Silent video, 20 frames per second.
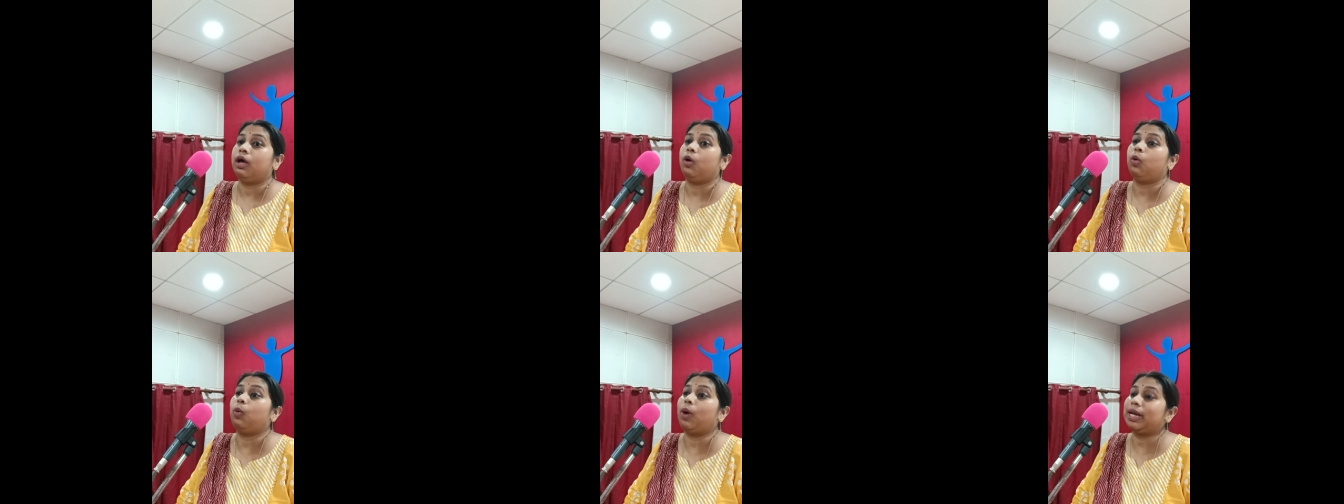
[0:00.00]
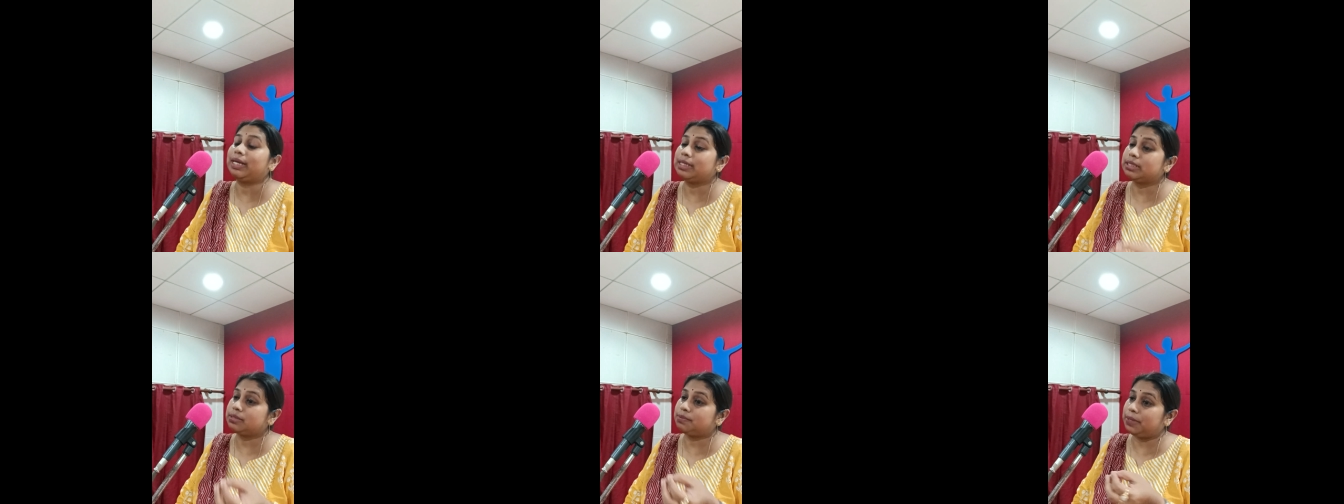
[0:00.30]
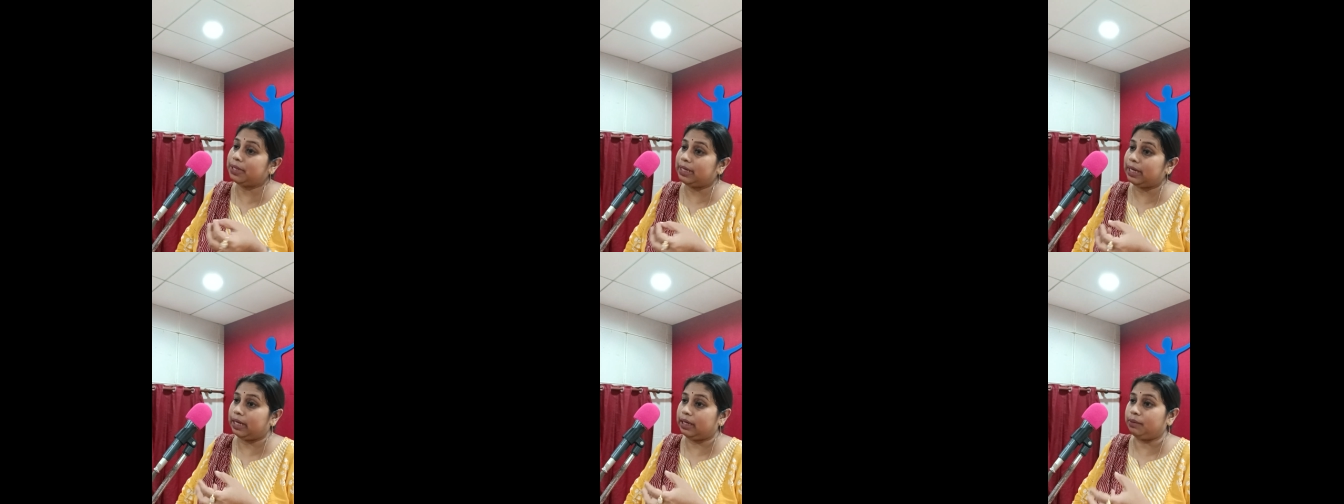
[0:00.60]
what is
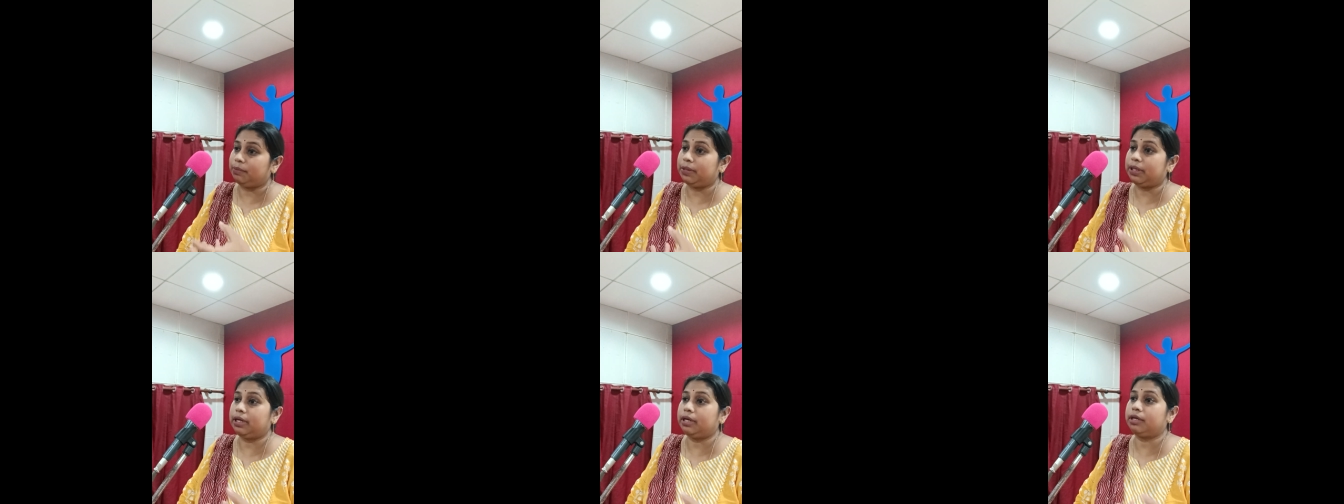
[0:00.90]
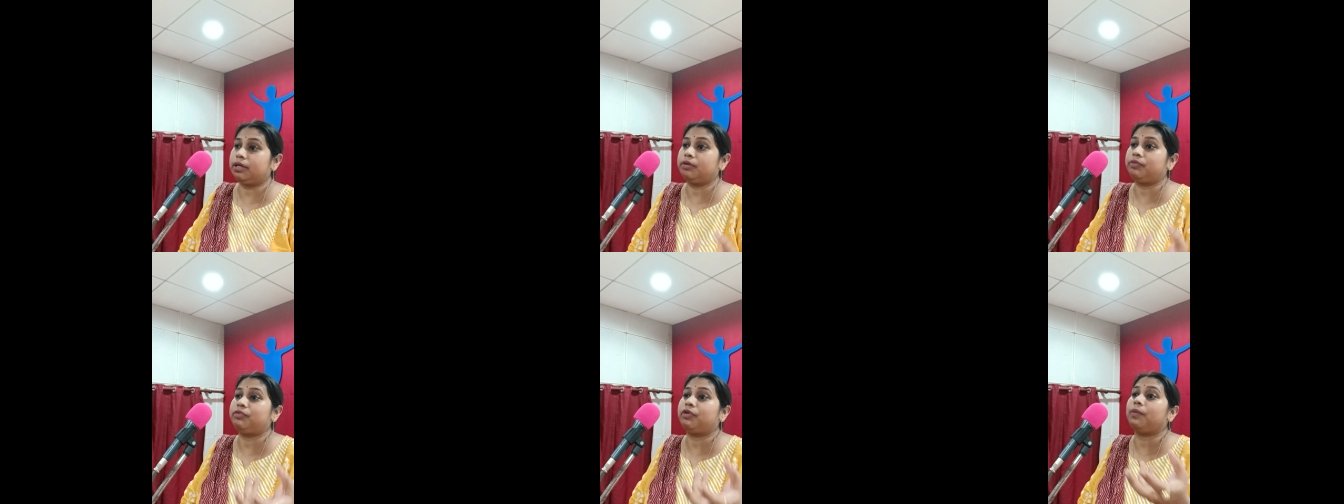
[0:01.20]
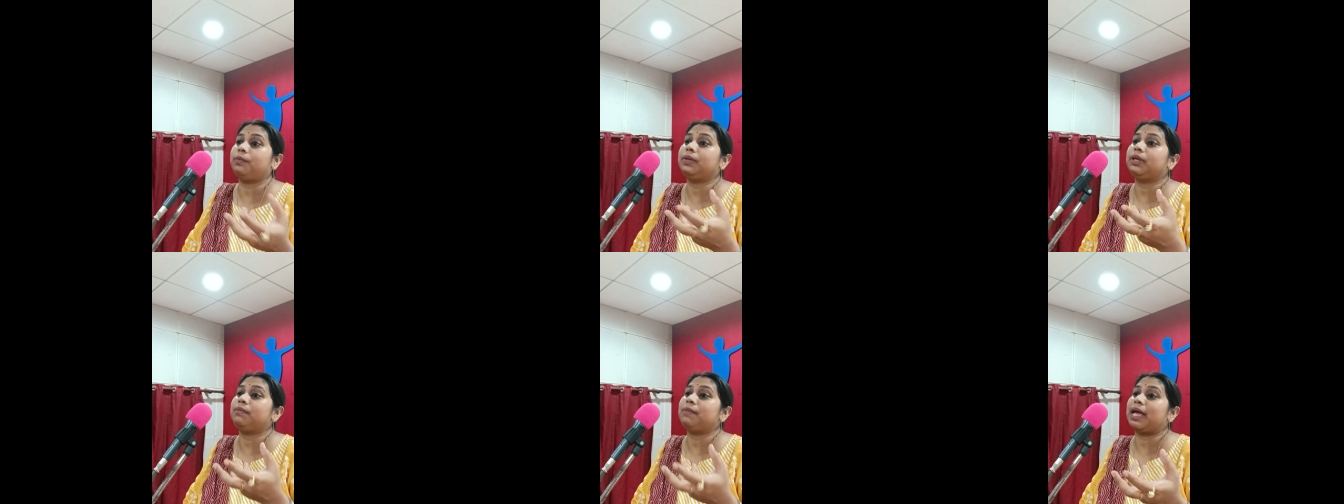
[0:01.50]
being eliminated
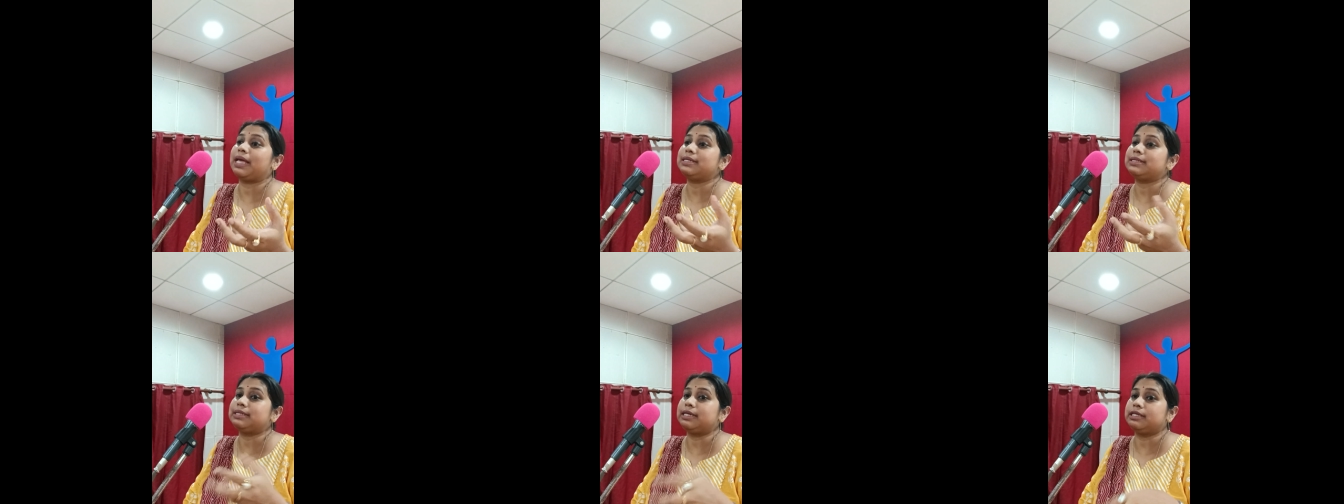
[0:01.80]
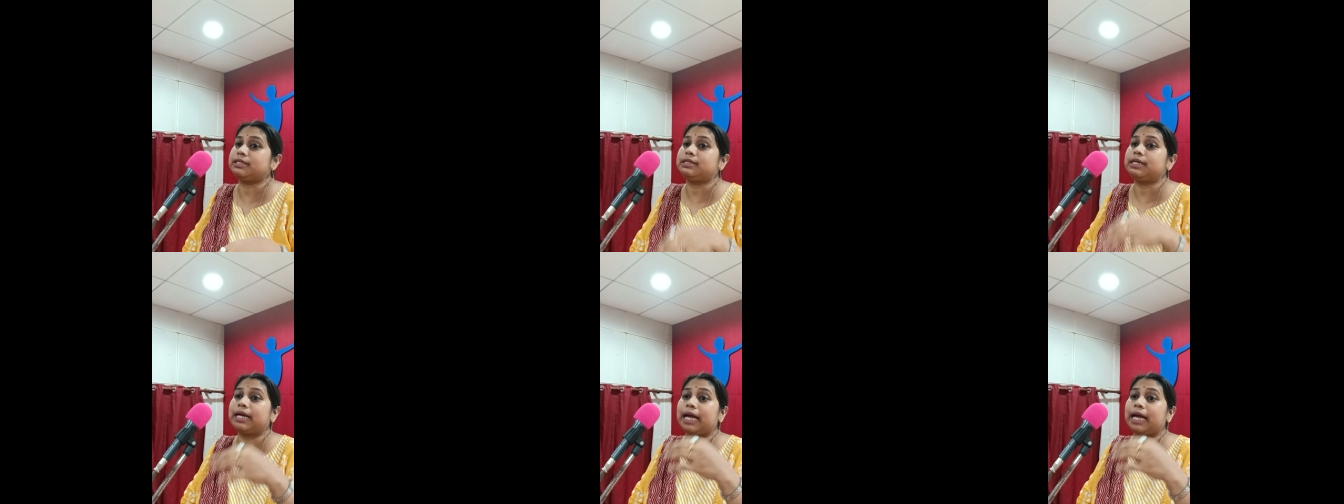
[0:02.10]
from the message,